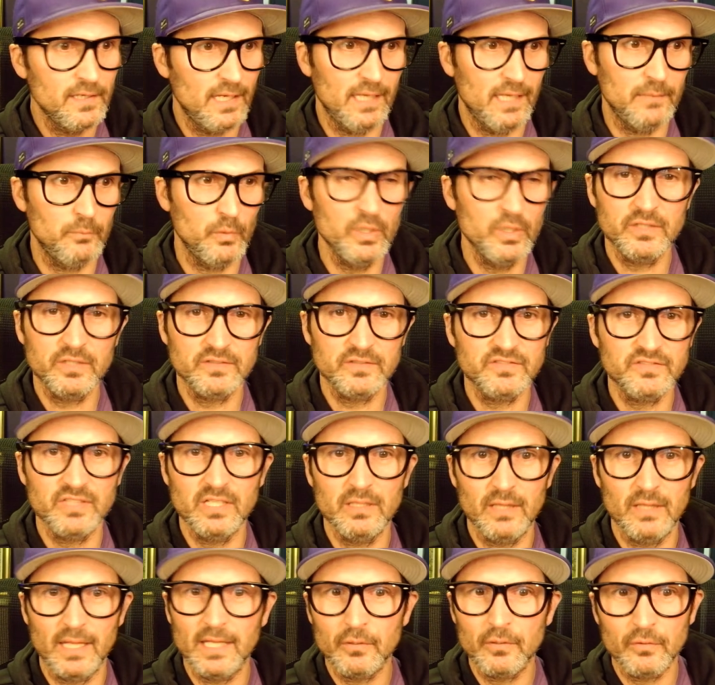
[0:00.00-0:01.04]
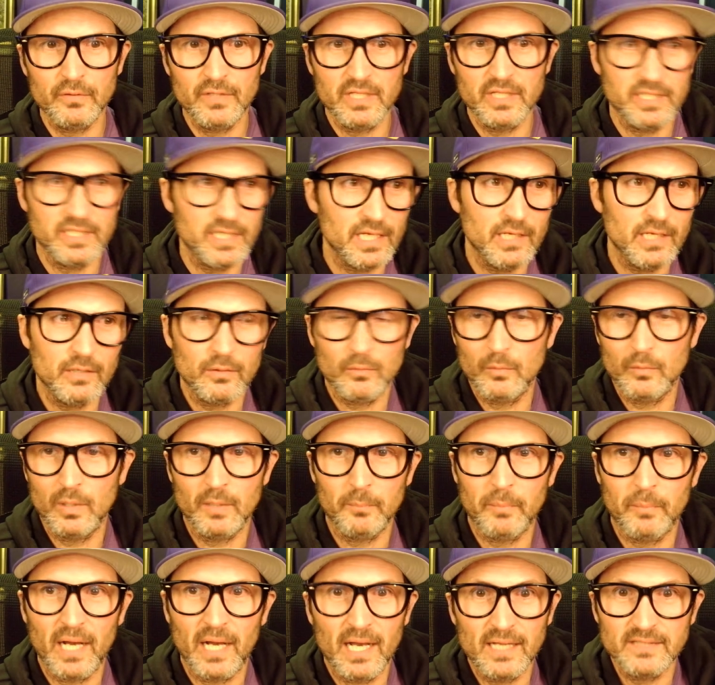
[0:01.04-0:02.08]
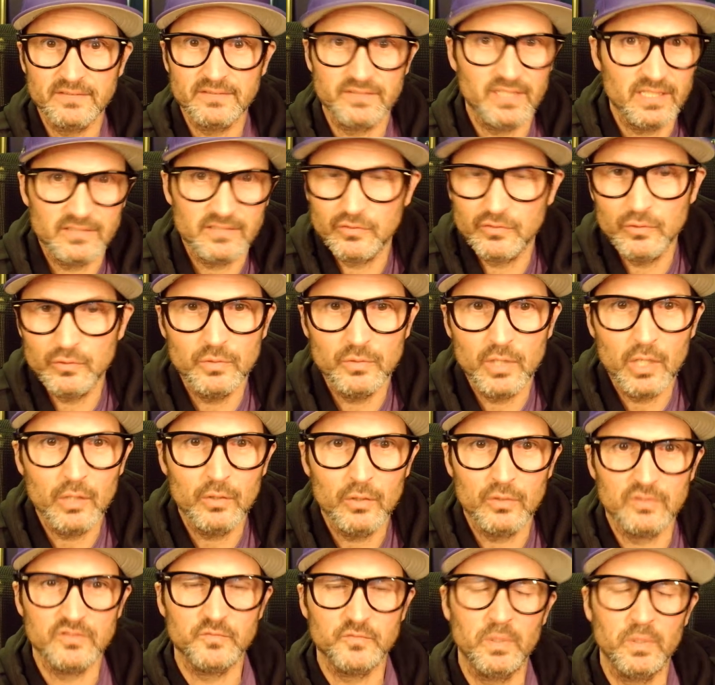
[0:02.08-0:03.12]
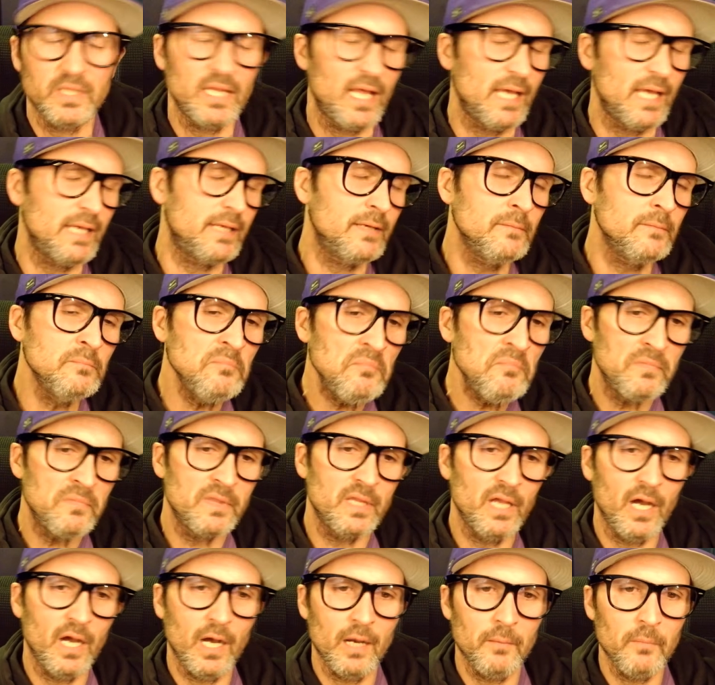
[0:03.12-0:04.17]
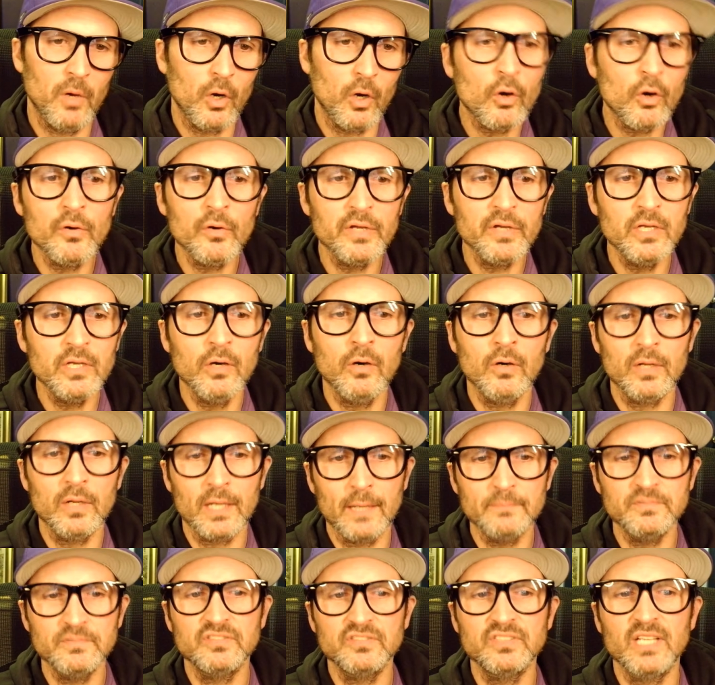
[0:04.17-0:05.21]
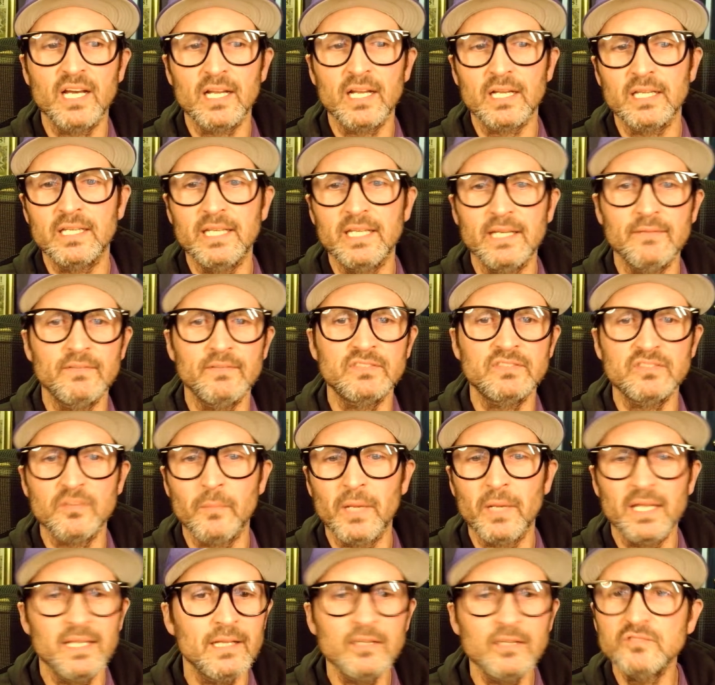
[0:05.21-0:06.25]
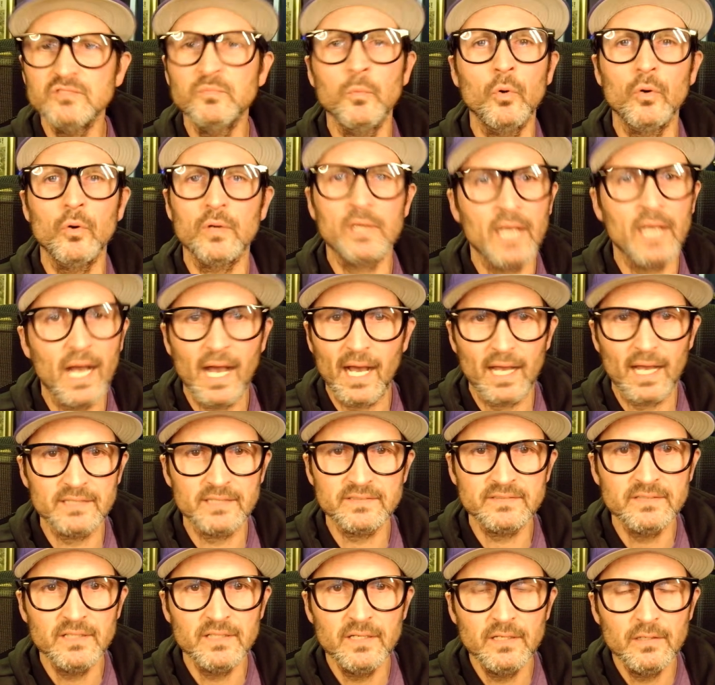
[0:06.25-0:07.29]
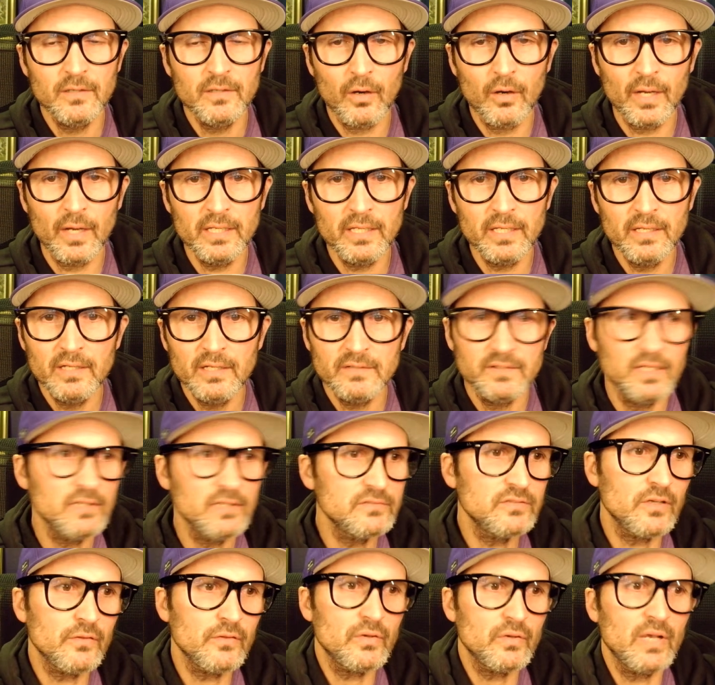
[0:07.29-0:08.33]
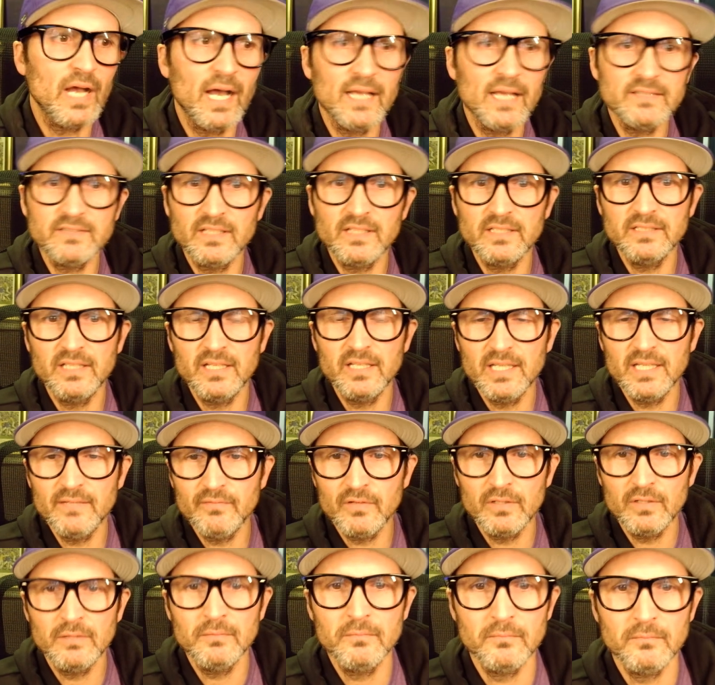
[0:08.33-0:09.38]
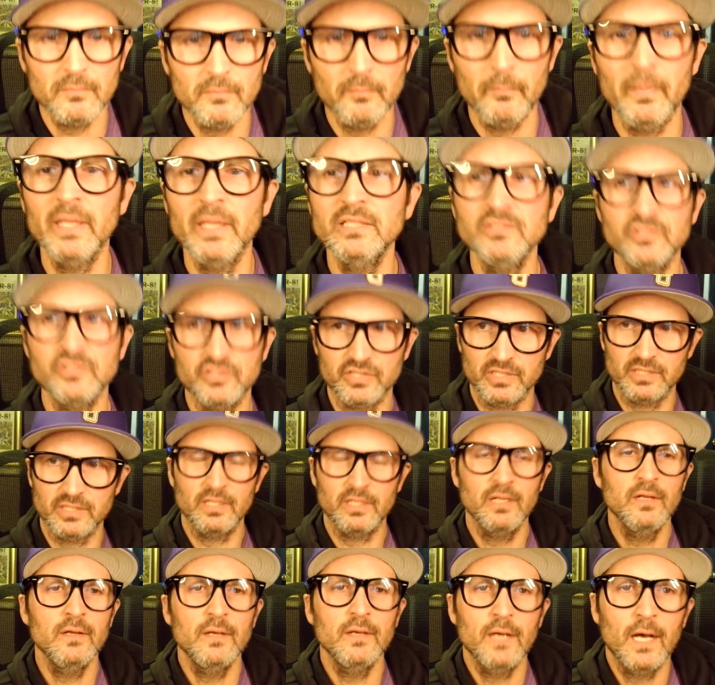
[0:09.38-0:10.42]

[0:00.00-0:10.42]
And we could see later in the year where Paz is. Who knows? But early on, I'm just kind of giving some. And there's more guys. All right. There's other guys I didn't even mention.